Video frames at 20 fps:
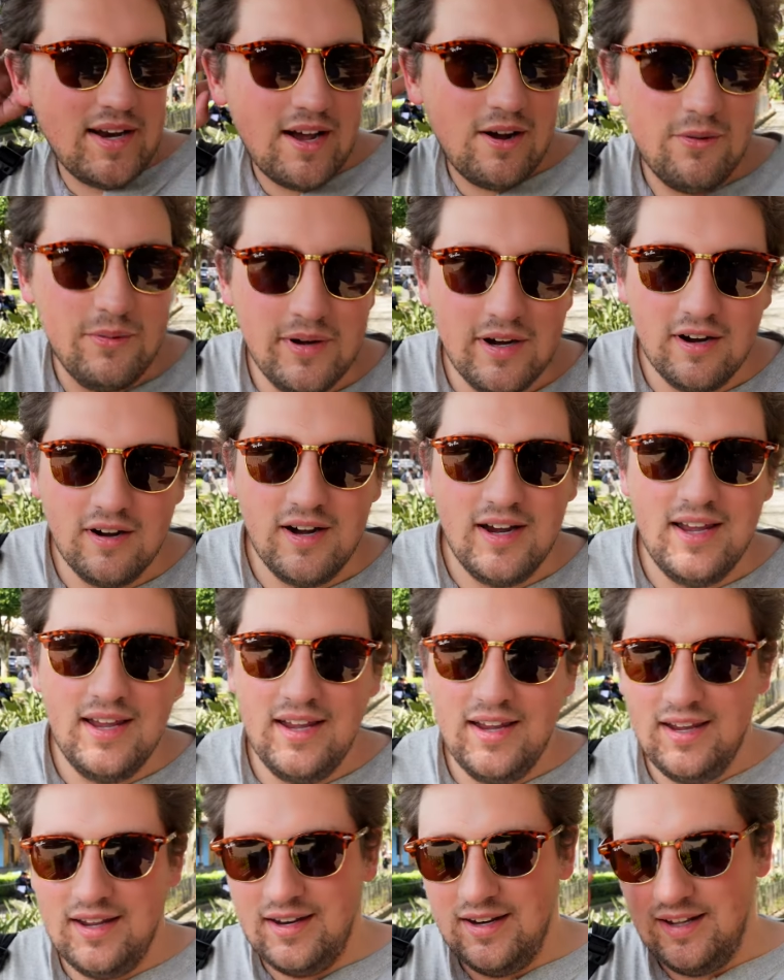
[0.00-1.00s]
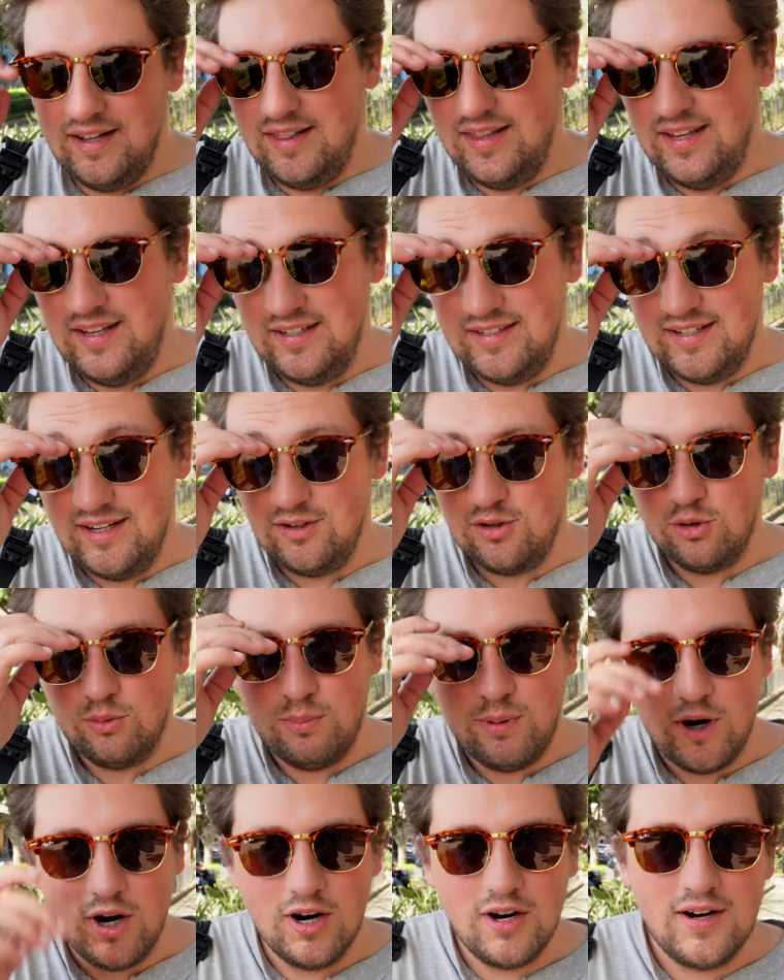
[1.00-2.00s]
now we are in the
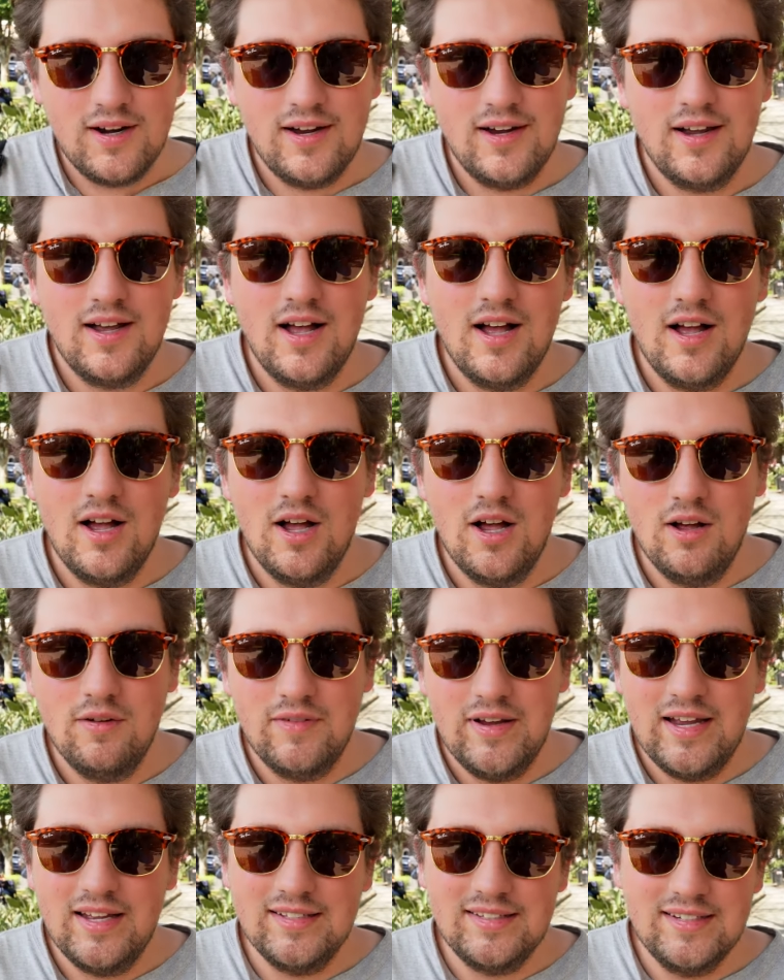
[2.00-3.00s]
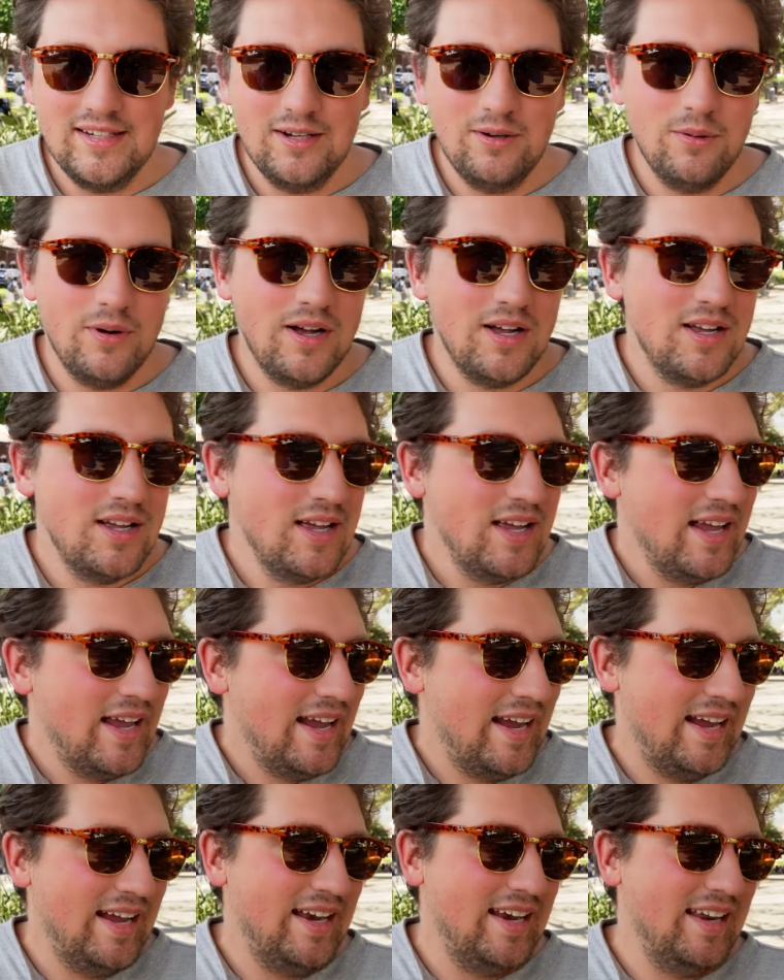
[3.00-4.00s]
Central Park of Antigua
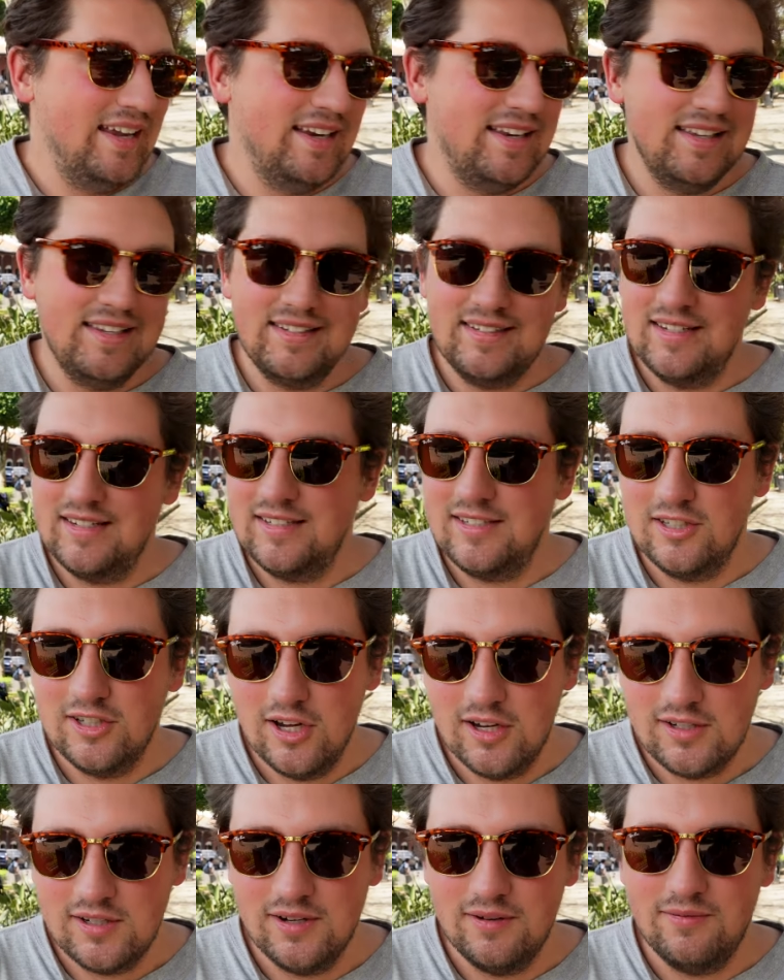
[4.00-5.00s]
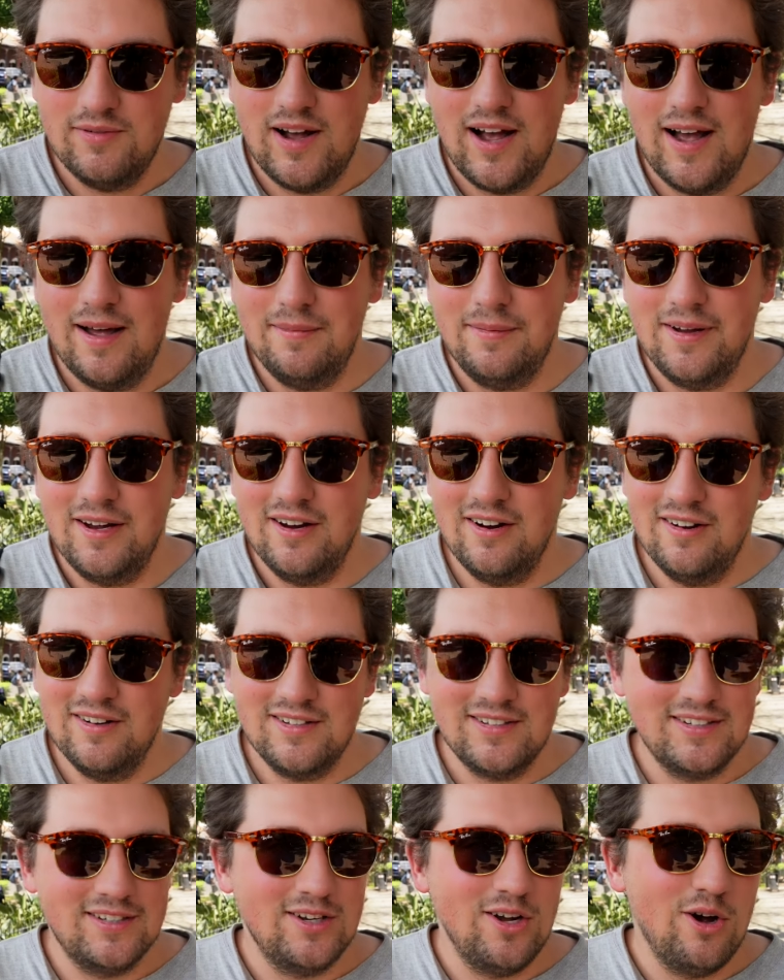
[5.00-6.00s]
and it is such a vibe here.
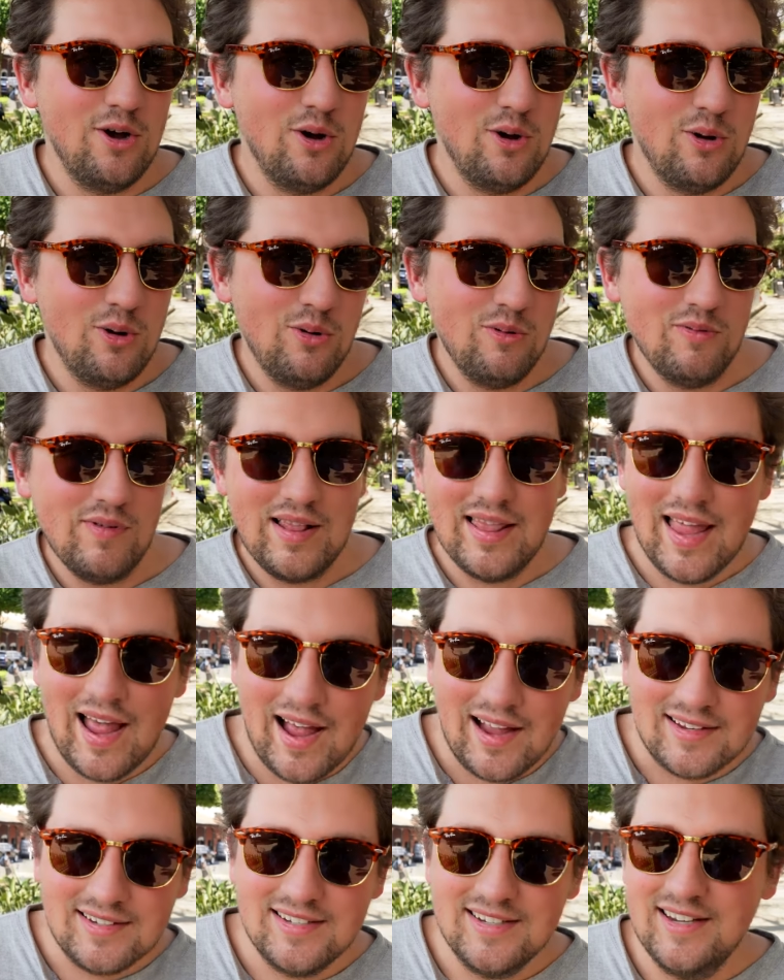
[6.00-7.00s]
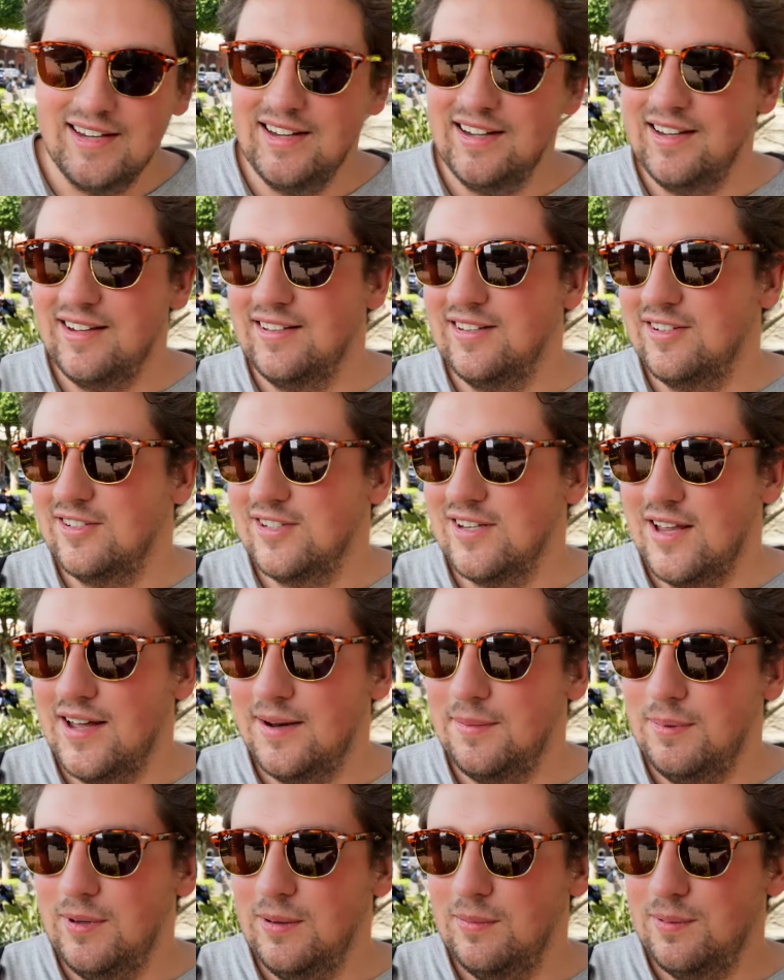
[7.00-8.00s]
It's so relaxing. There's a
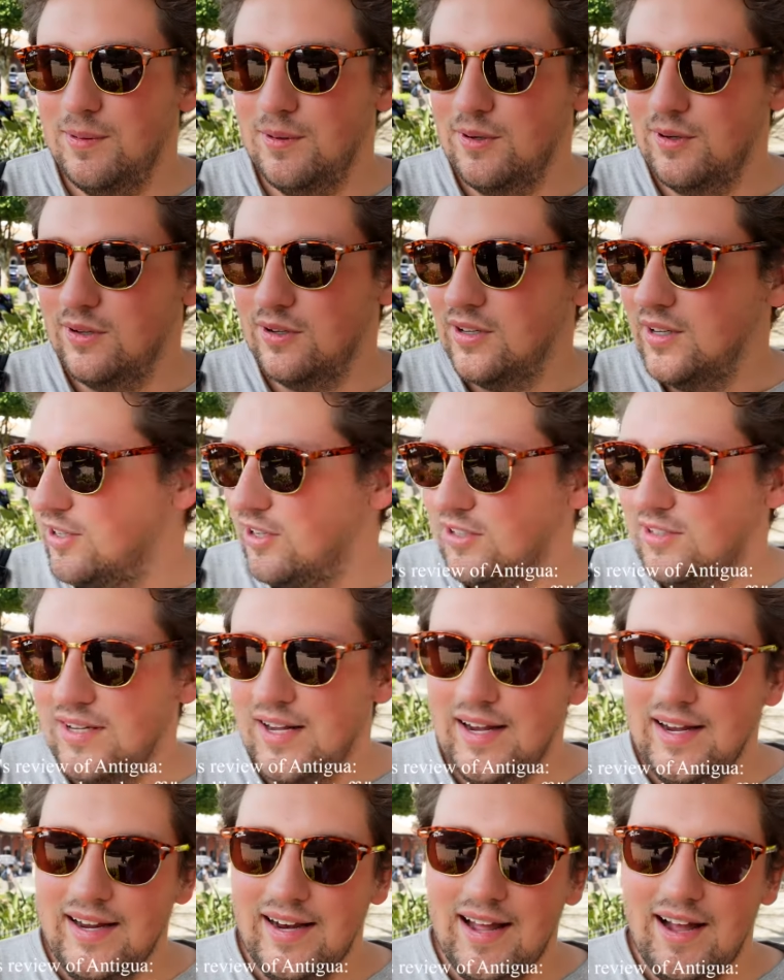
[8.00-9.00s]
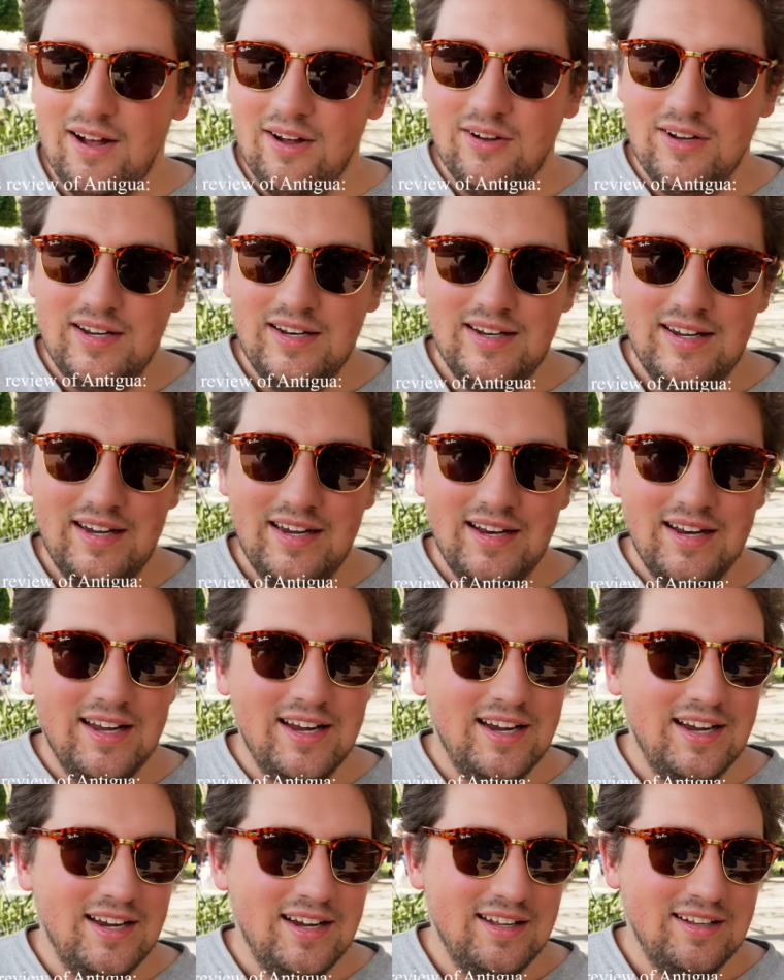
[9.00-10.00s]
lot of people just hanging out and
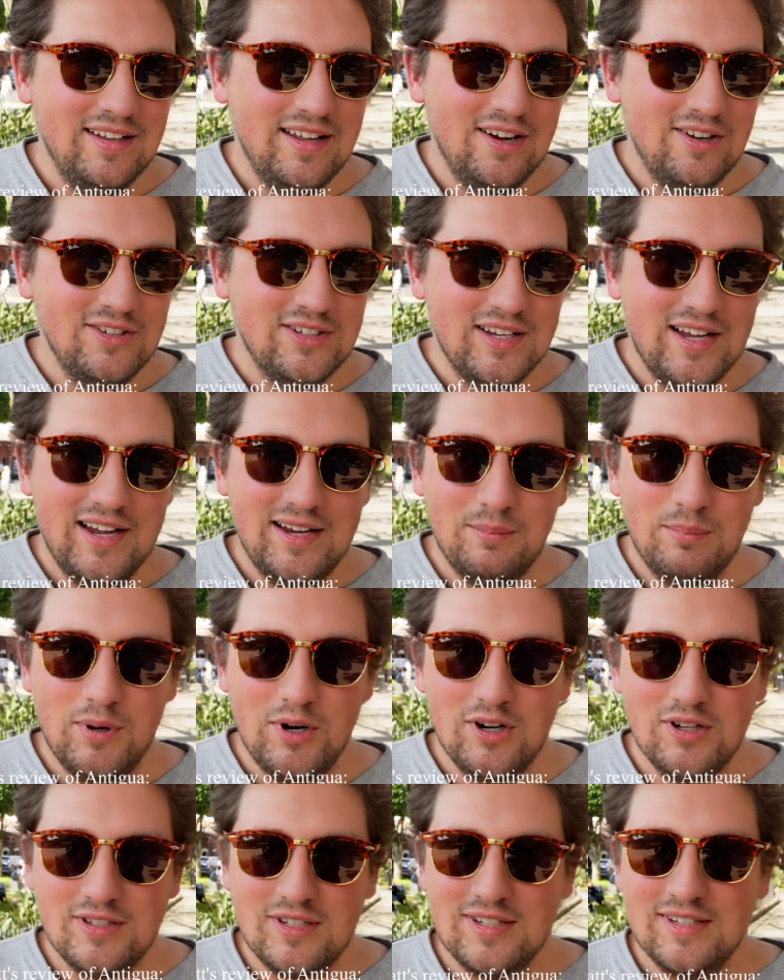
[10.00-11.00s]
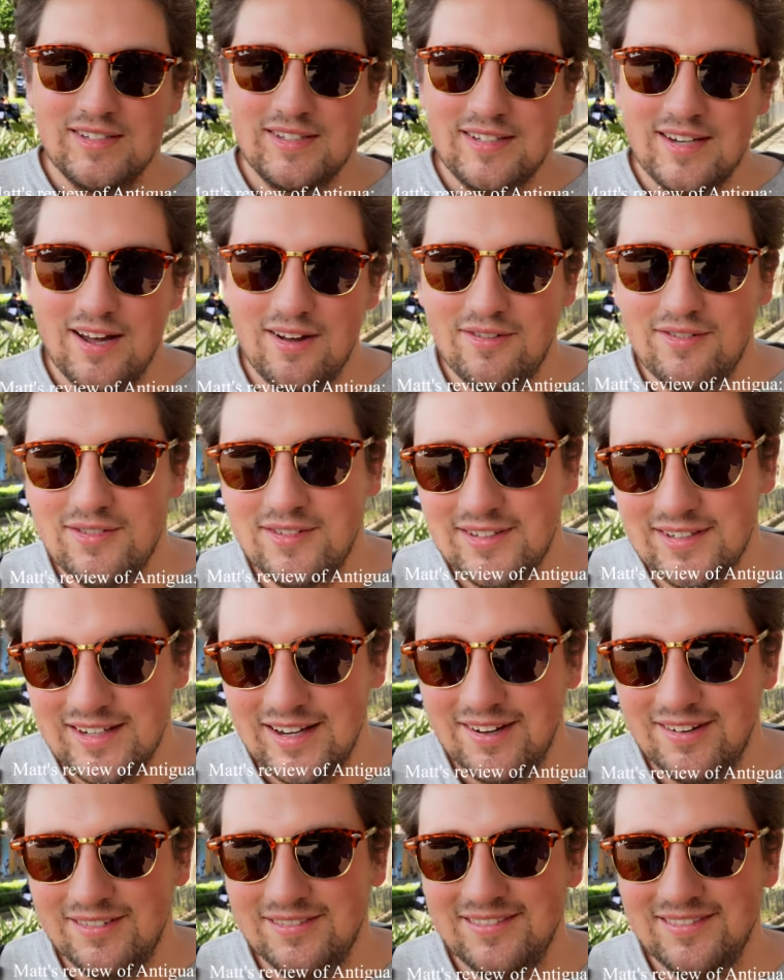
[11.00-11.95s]
eating and there's like birds and stuff, so.